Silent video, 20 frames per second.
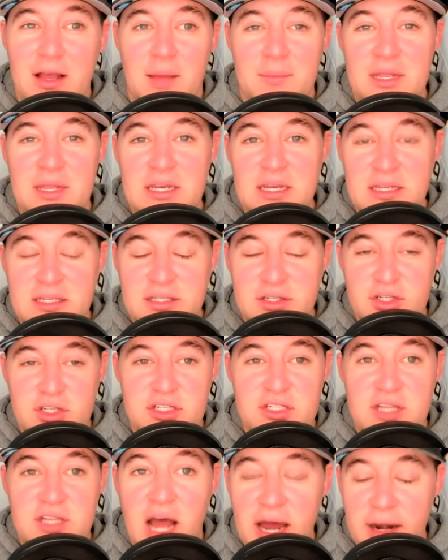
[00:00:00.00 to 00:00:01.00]
I mean, it's
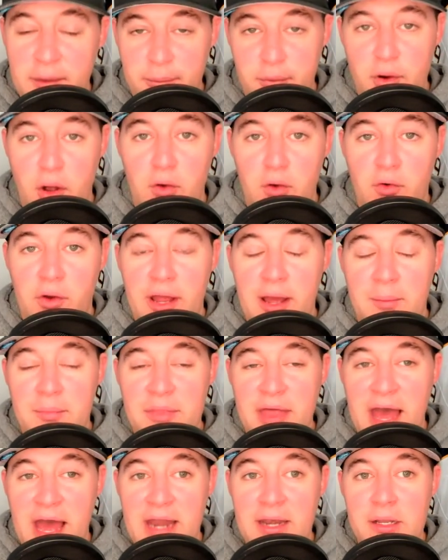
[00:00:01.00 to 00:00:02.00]
just not a program
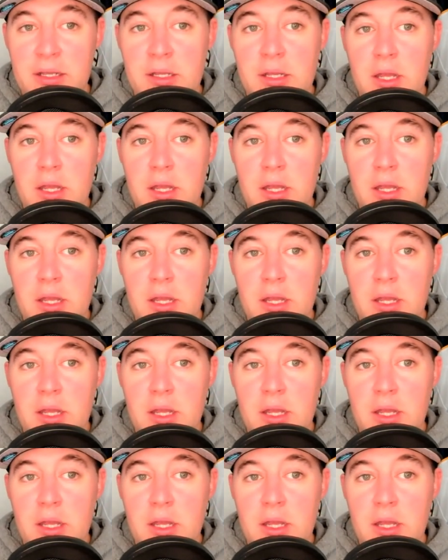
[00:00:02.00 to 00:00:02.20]
that,